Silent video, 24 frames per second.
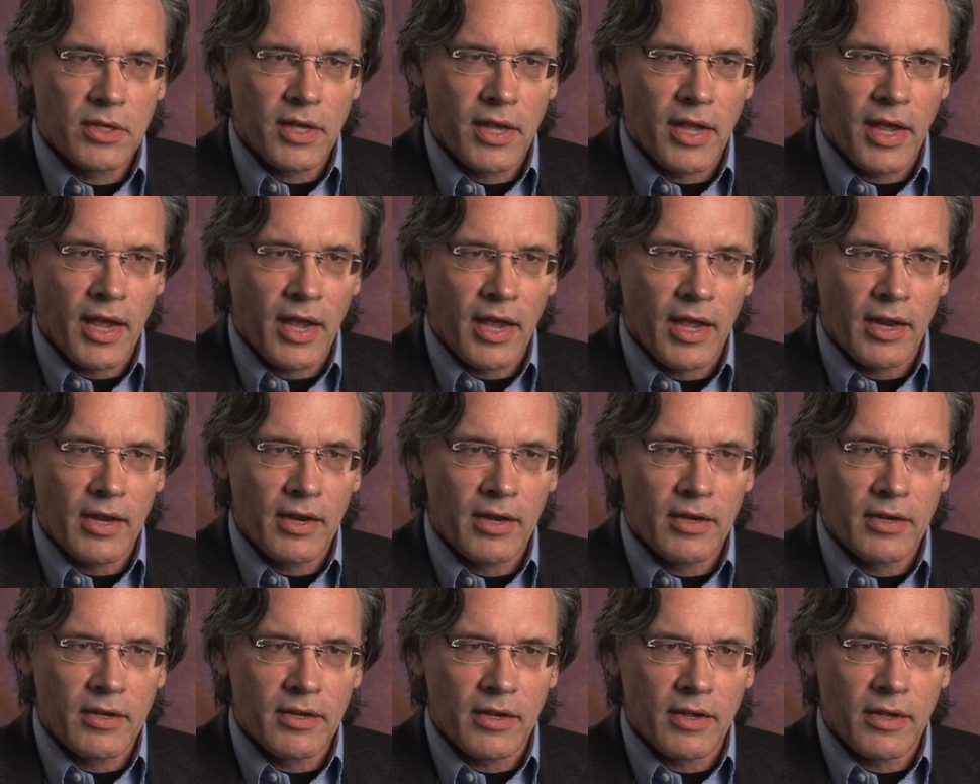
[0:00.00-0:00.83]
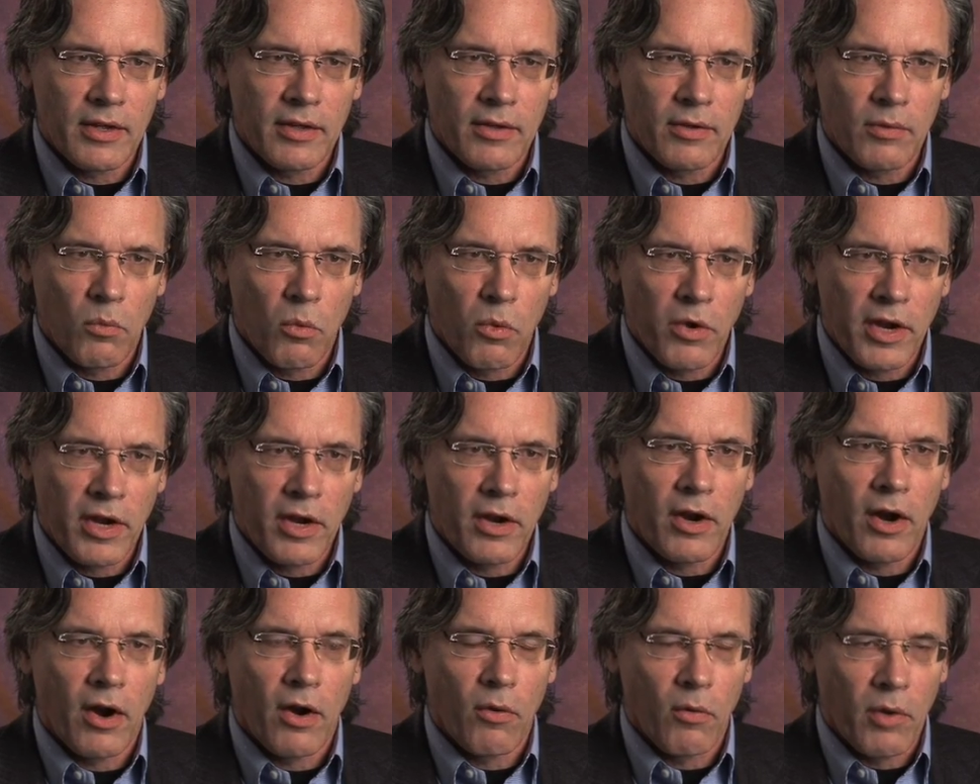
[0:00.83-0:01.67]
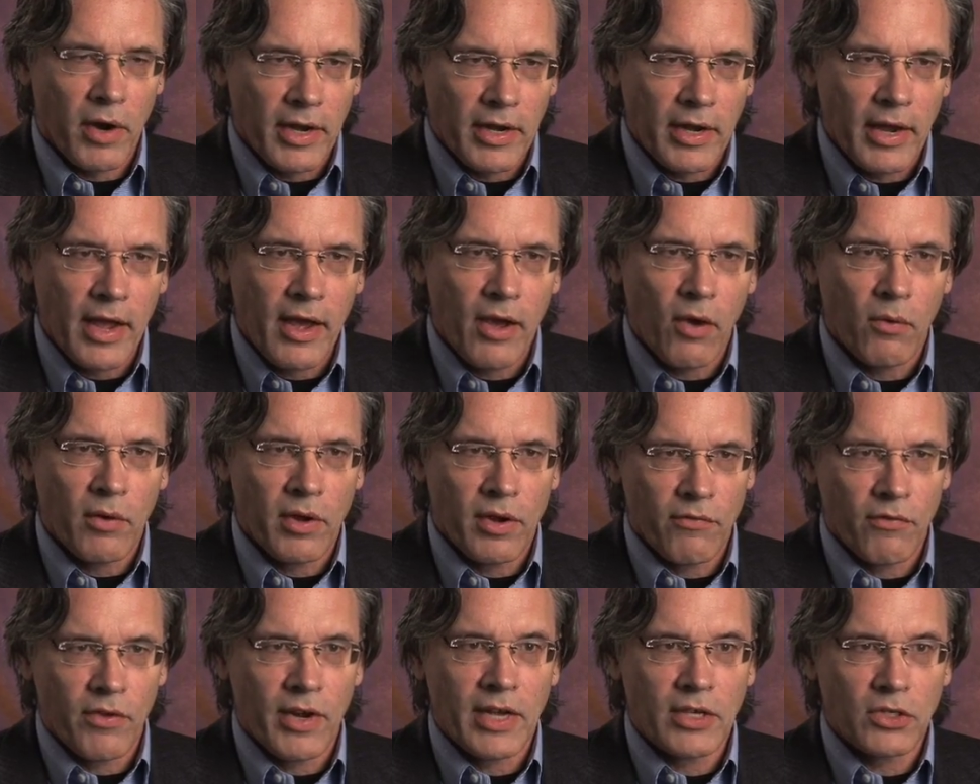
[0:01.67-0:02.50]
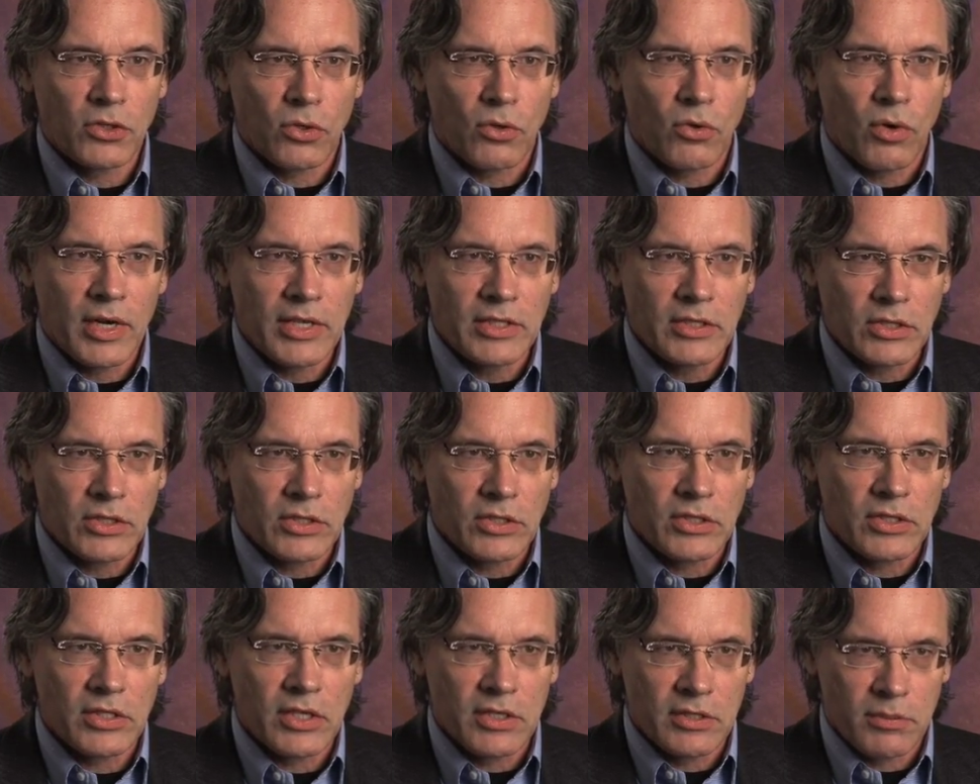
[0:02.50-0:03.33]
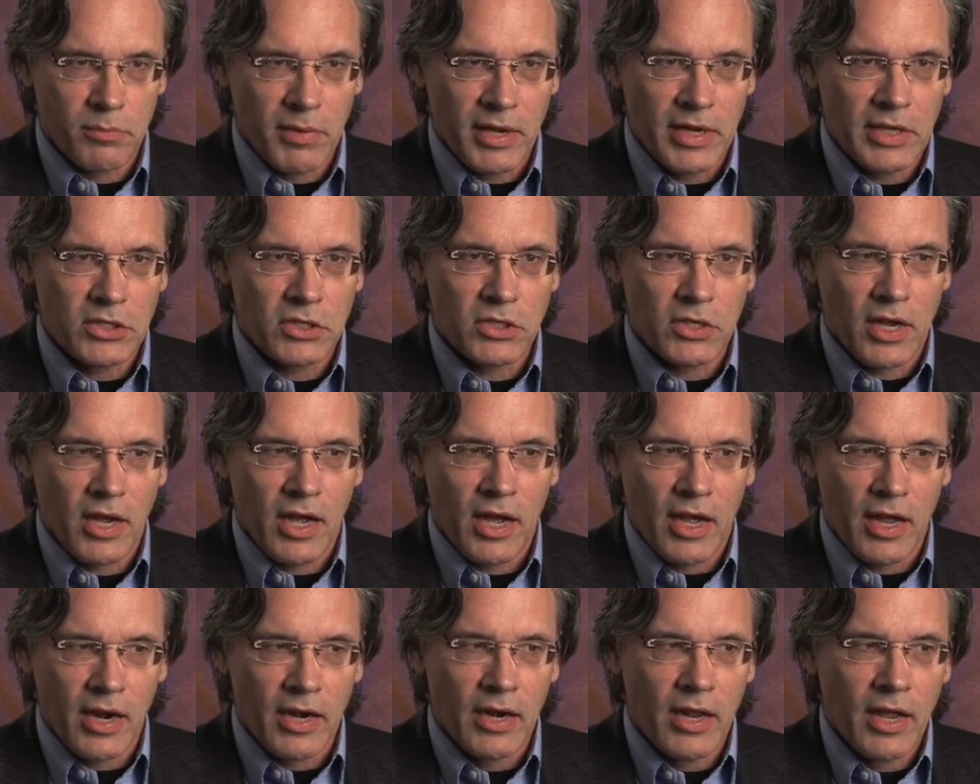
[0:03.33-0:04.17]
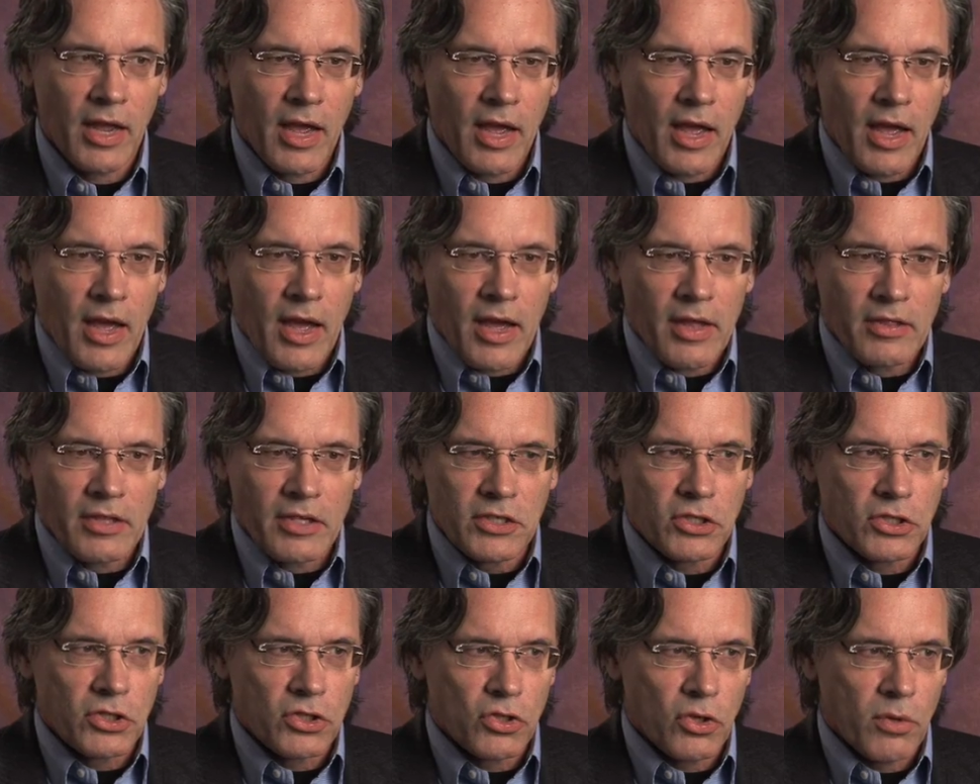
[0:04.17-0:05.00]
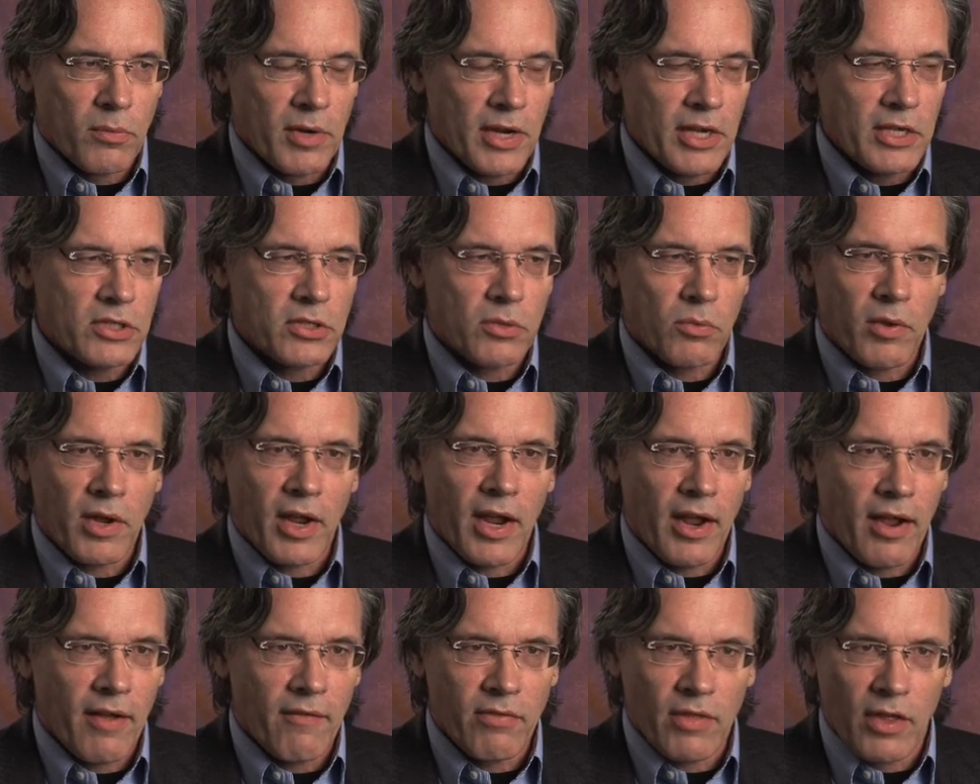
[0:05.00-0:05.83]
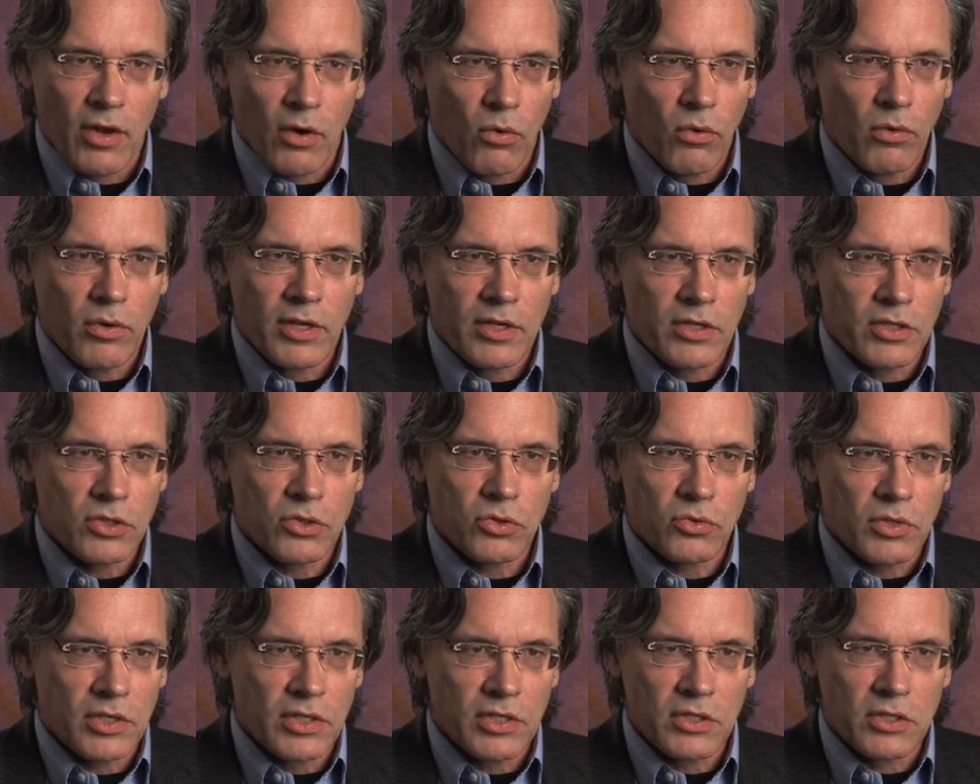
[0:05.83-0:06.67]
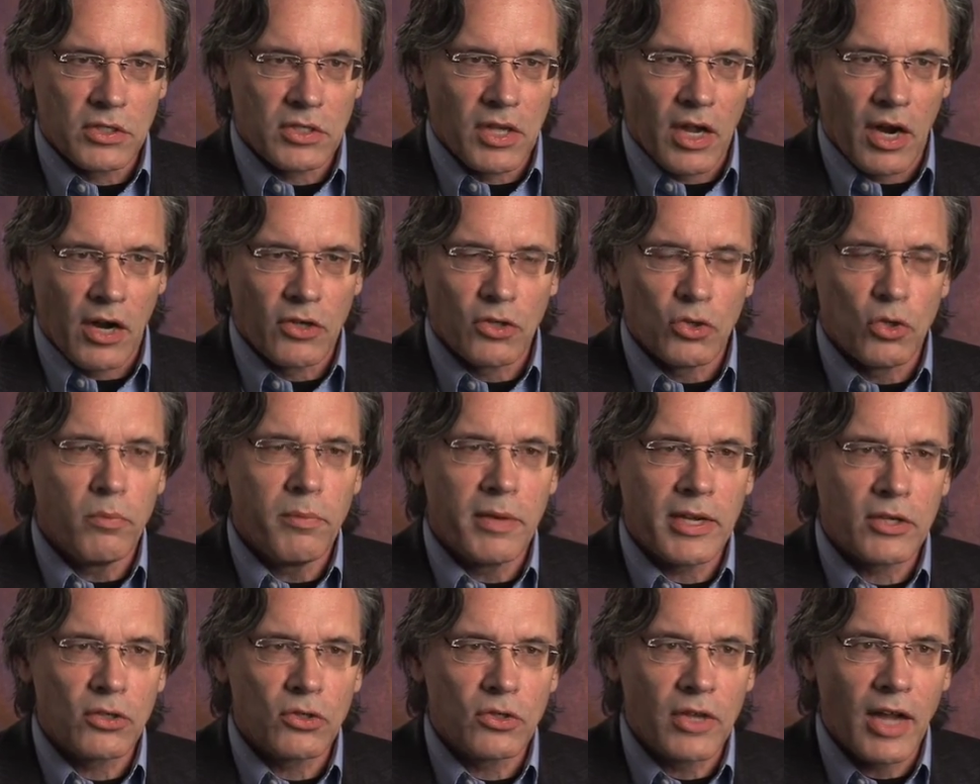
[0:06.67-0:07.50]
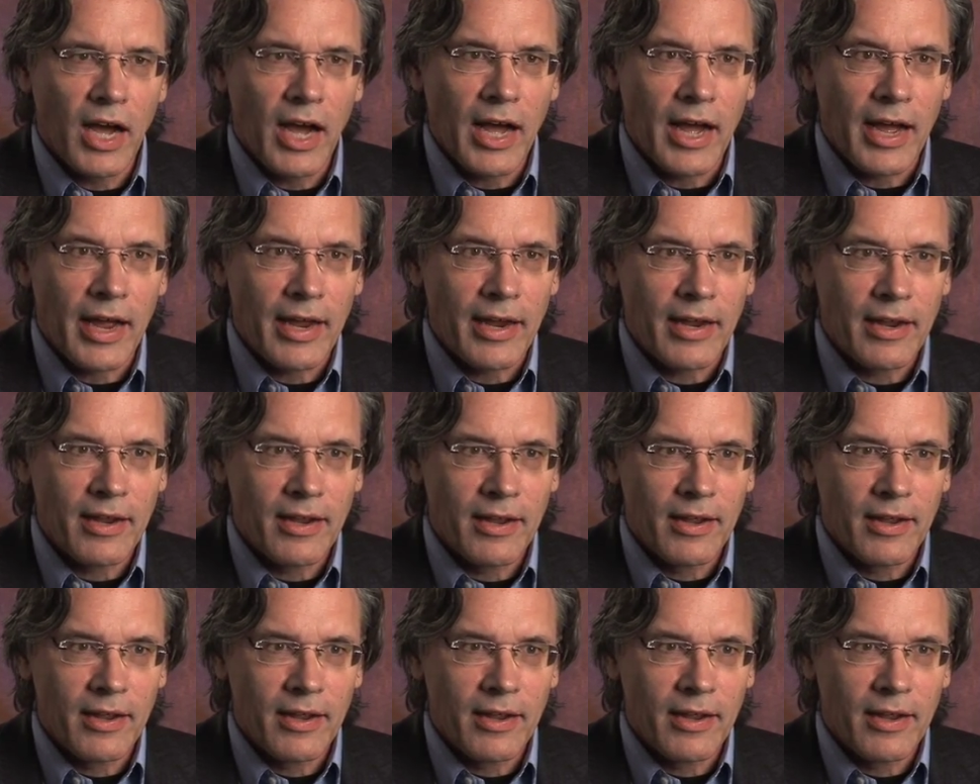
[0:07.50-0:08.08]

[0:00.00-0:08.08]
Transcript: And we are right now in a financial crisis that's based on this determination we have that old industries are too big to die.